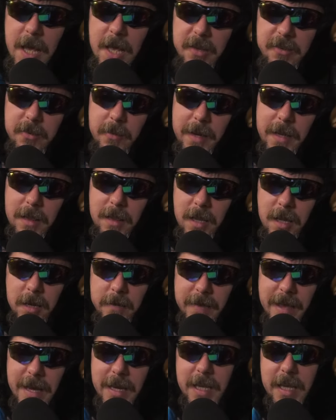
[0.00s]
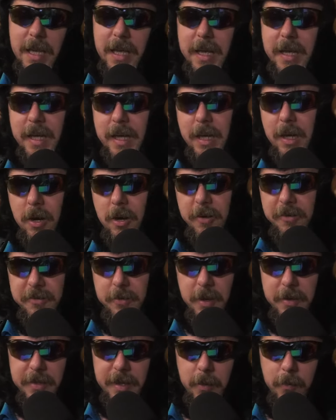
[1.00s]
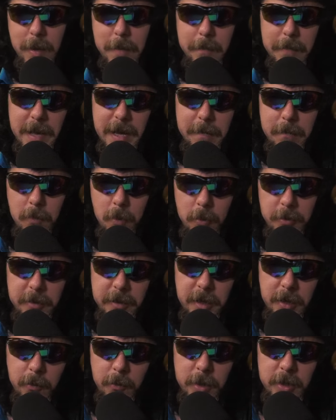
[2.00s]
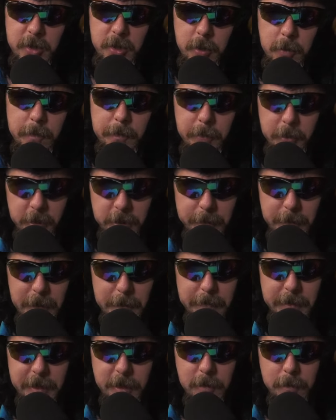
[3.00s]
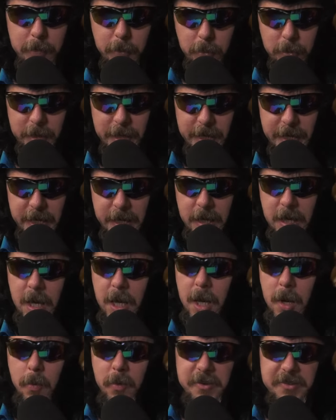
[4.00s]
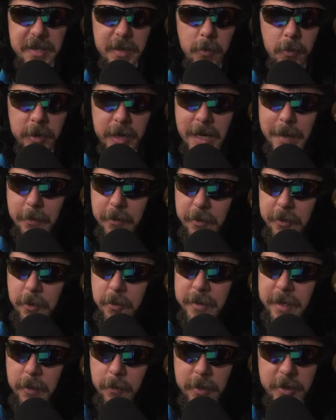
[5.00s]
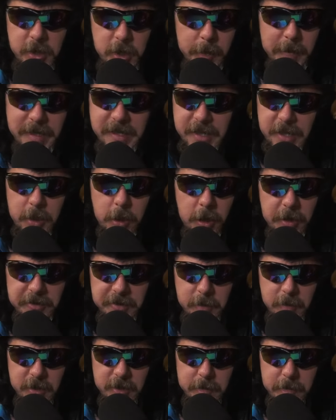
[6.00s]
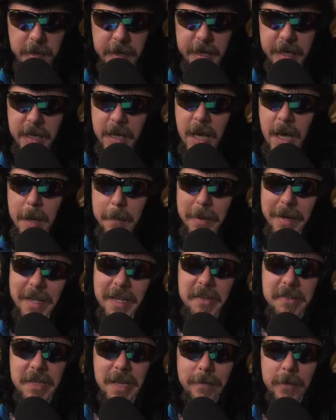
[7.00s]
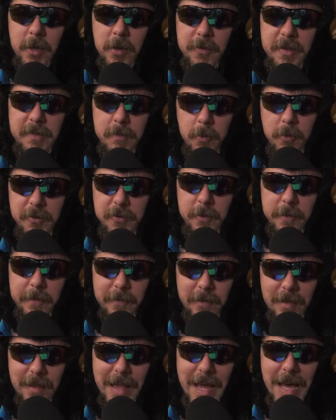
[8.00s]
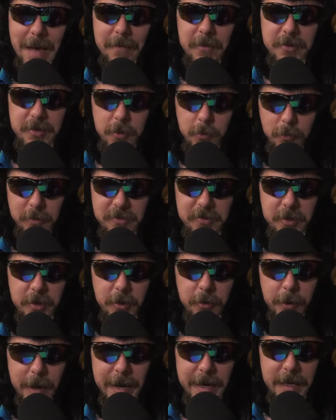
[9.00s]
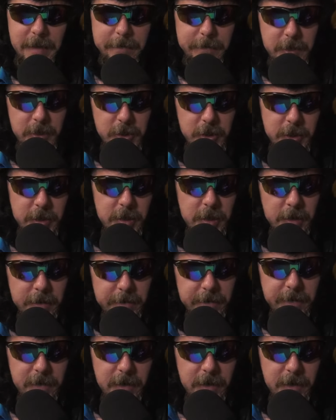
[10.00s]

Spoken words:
So I love, and he also I think went back more to the original book by Pierre Boulet, which they weren't able to do in the original because it cost too much money, but he's giving you this more sort of lavish aristocratic vision of